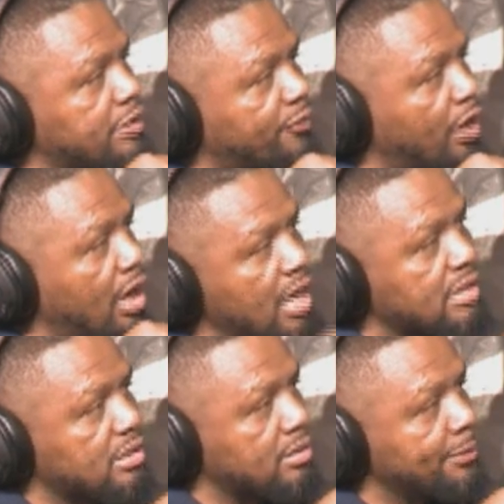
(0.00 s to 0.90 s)
for
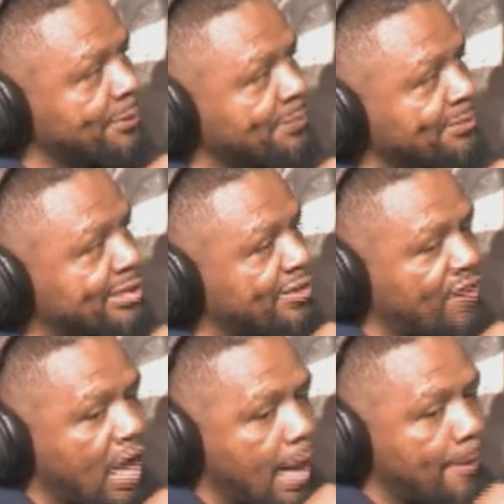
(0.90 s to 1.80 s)
us to
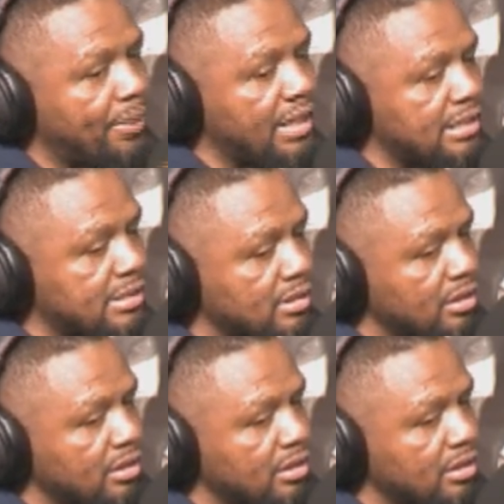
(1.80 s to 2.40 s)
find peace